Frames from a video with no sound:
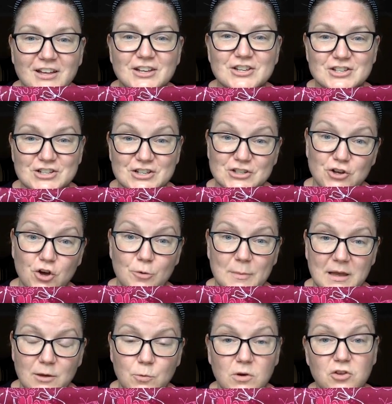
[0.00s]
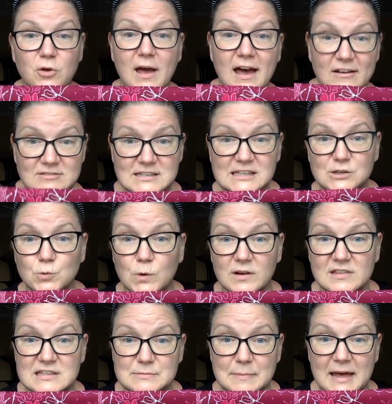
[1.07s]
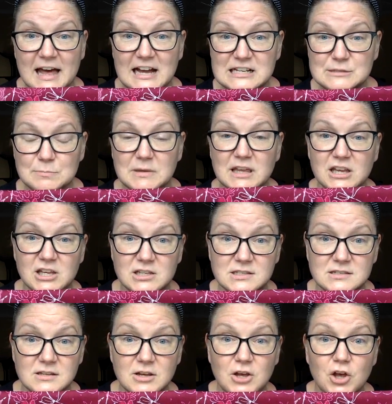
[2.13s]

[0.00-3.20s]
she told me, well, you have to get one of these bags because